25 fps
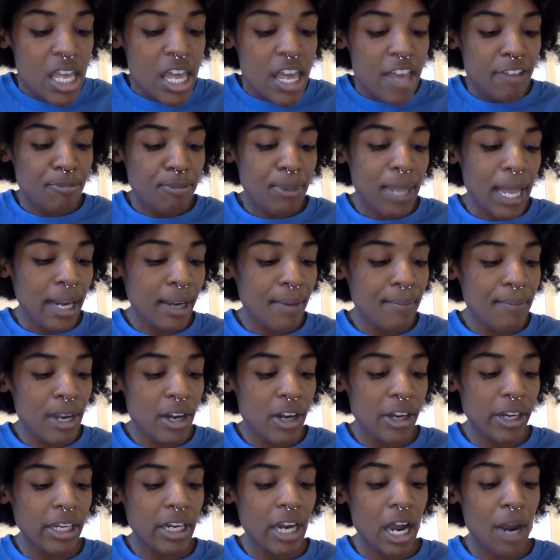If black
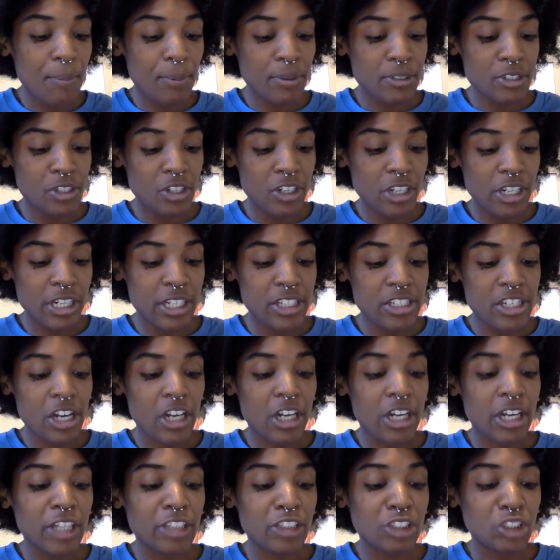American opportunities are
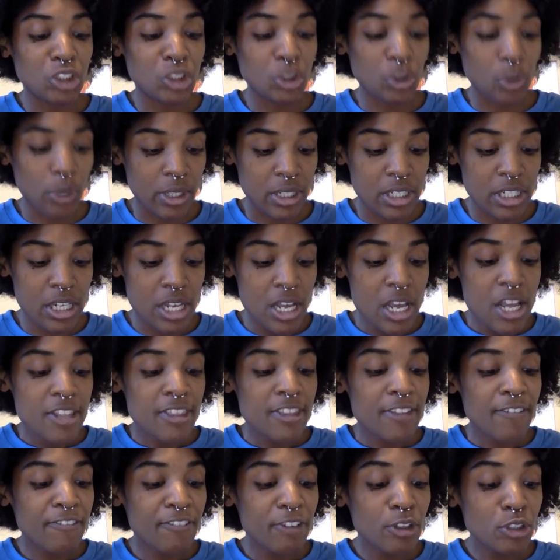cut short,
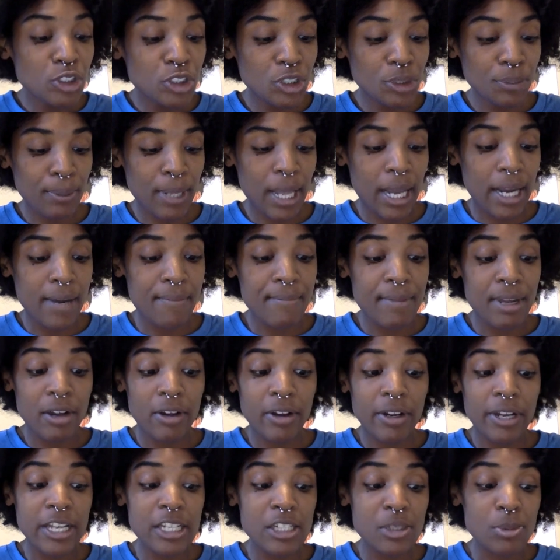the future black
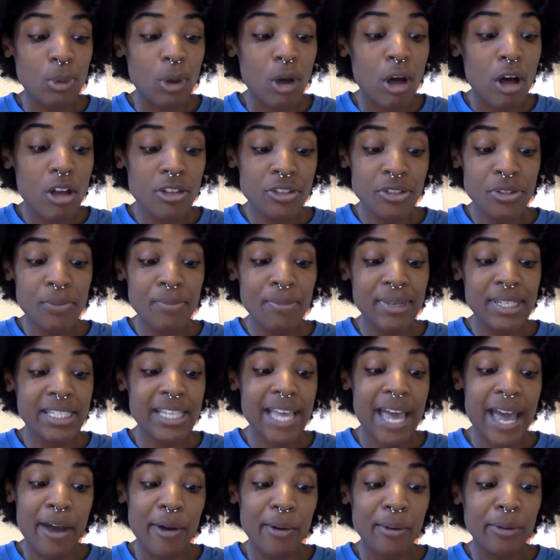Americans will also miss
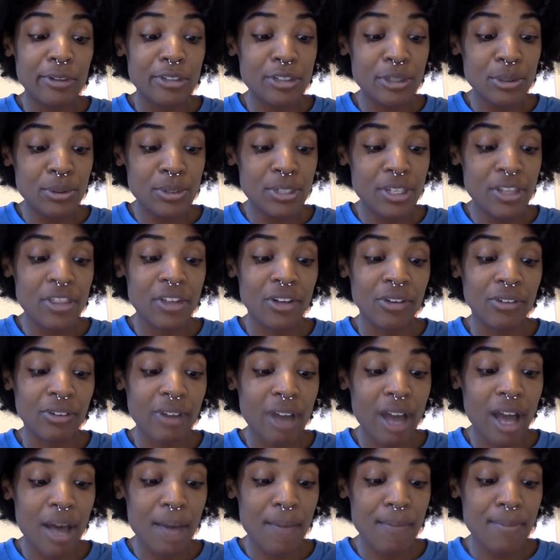out due to their
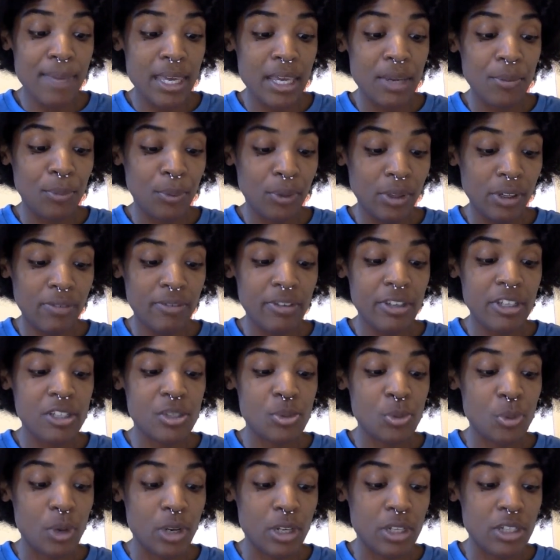not being
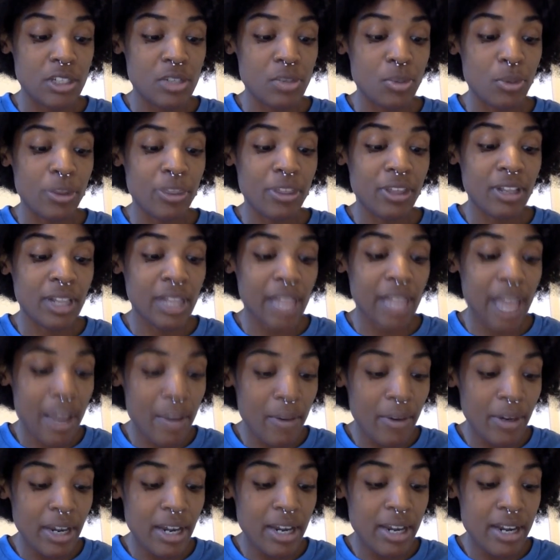previous ones with
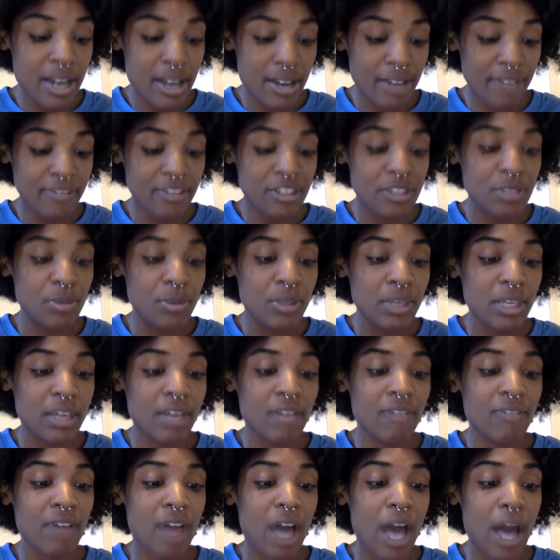clout enough to
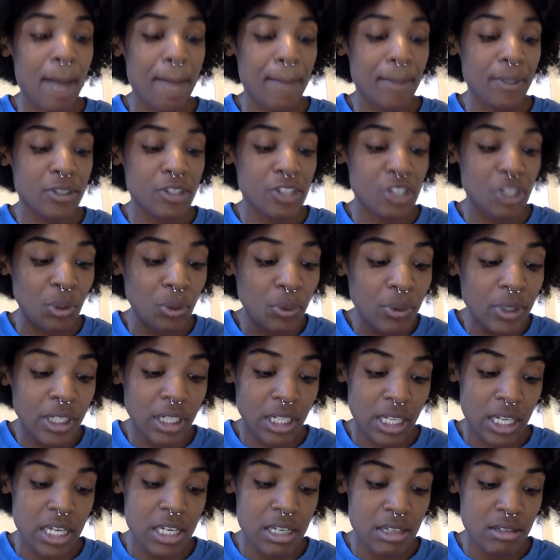give
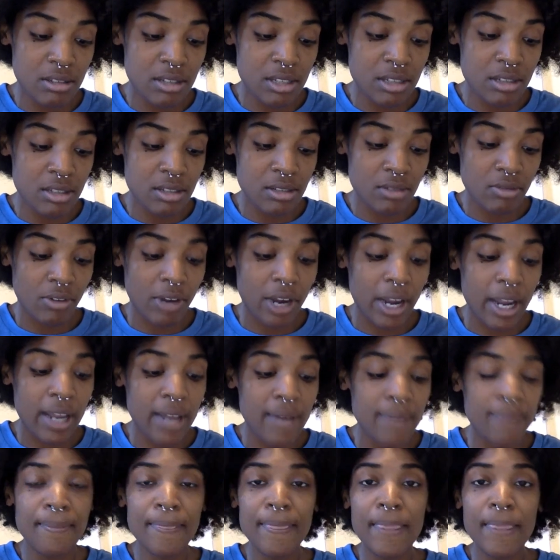opportunities, right?